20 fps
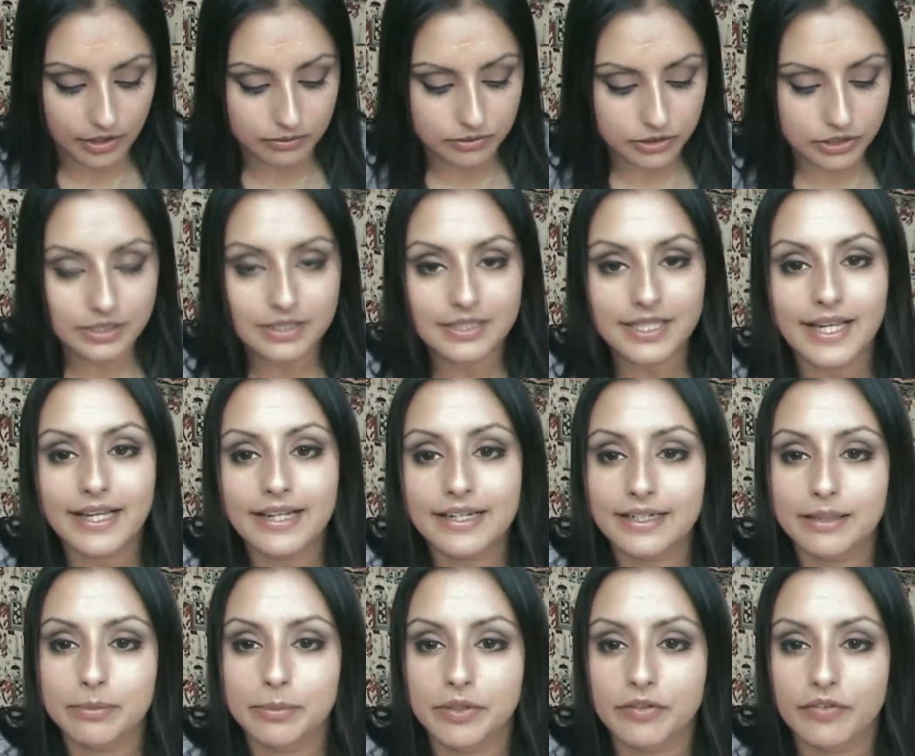I'm just going to take a
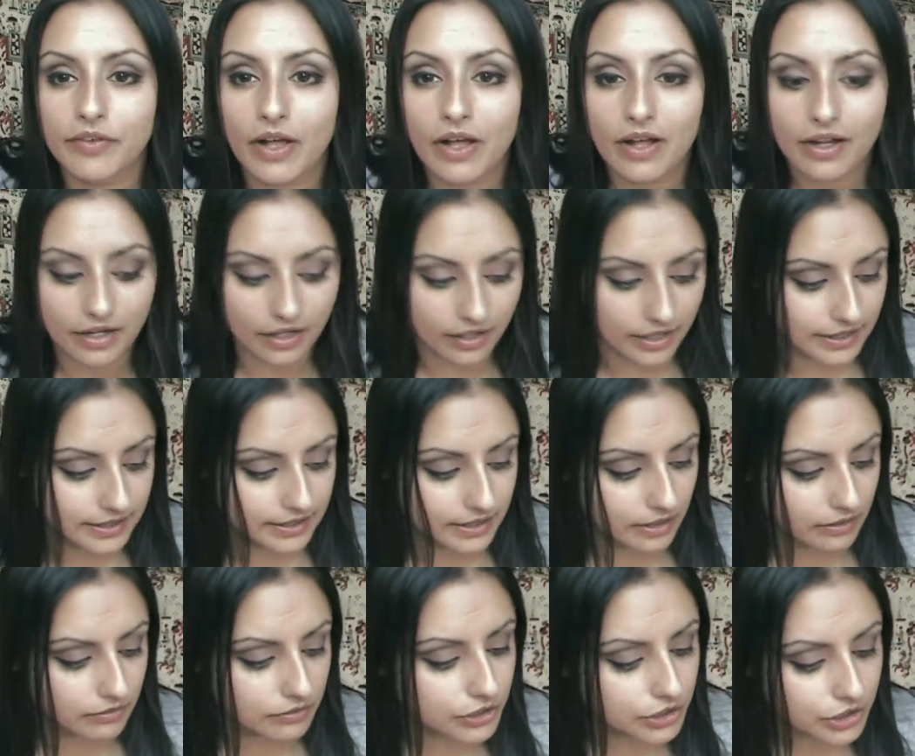little bit of a highlight,
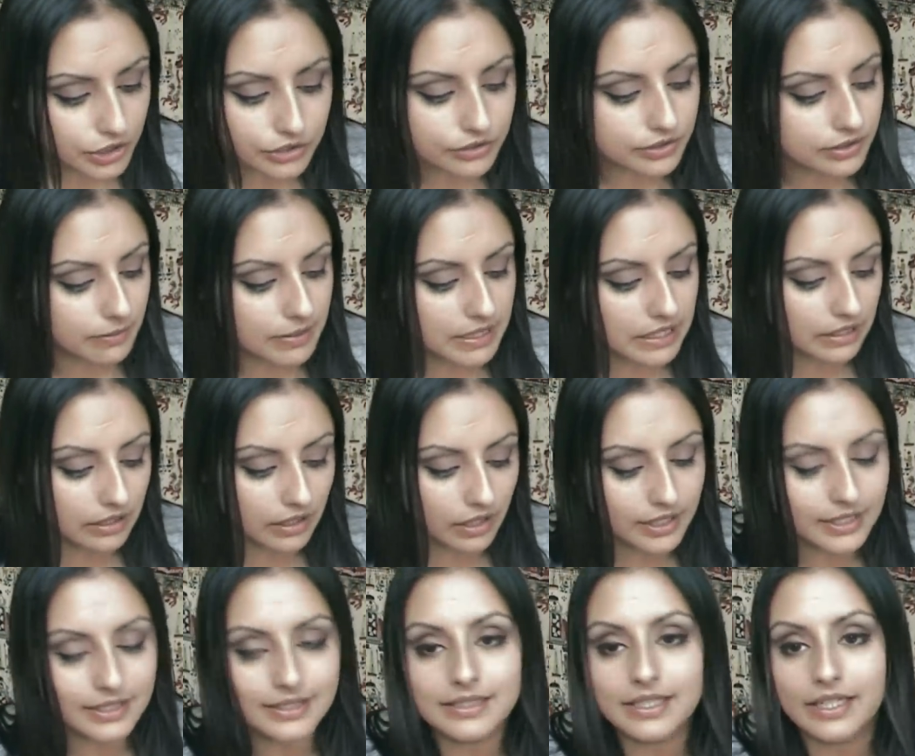and I'm just going to use something
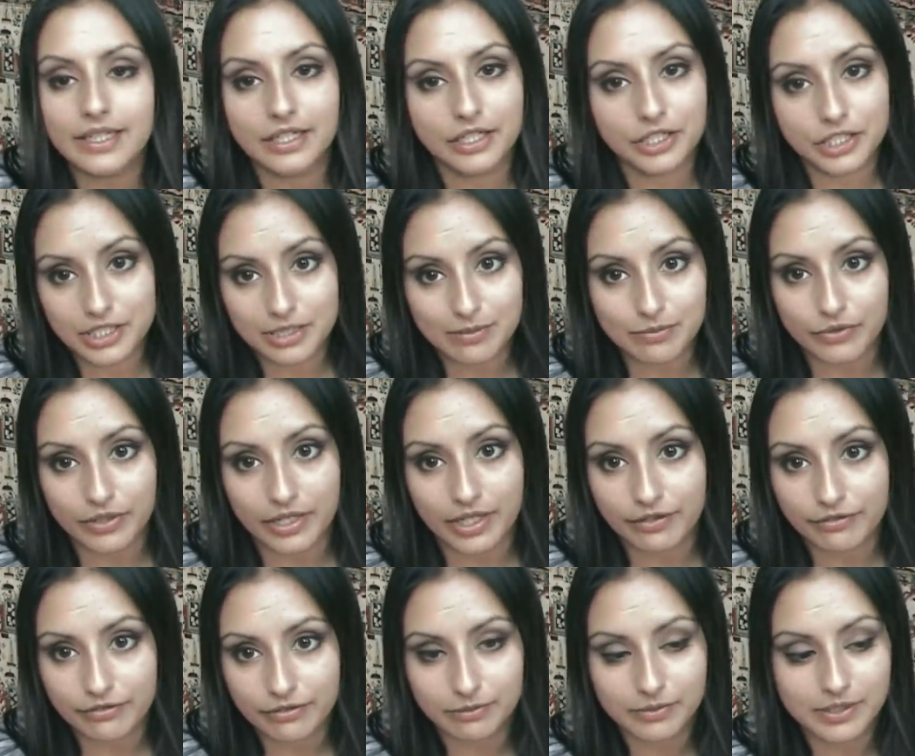light and shimmery
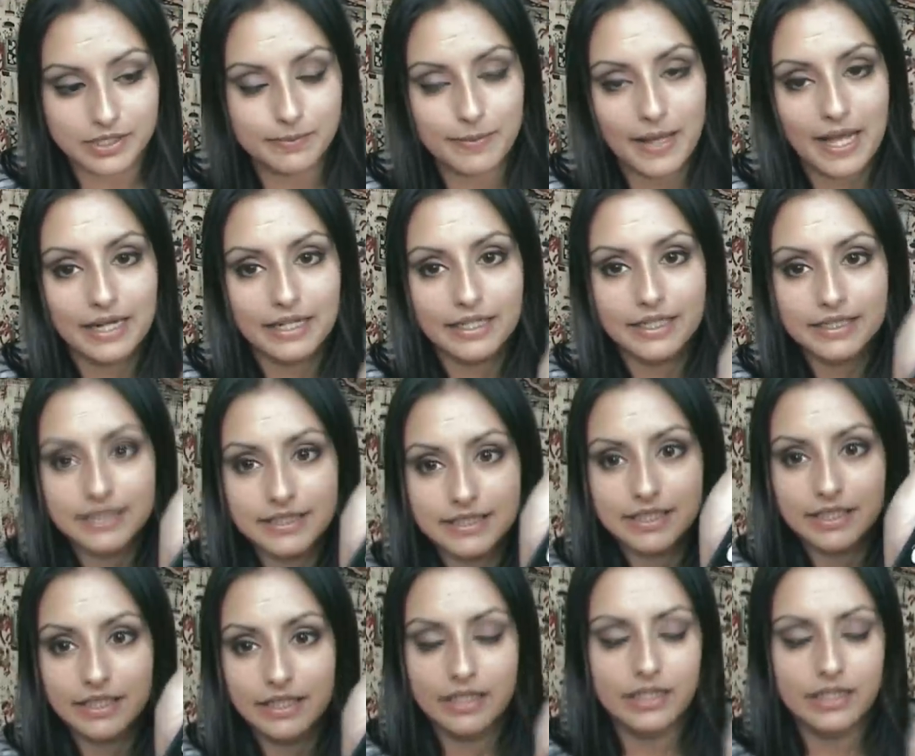from this palette,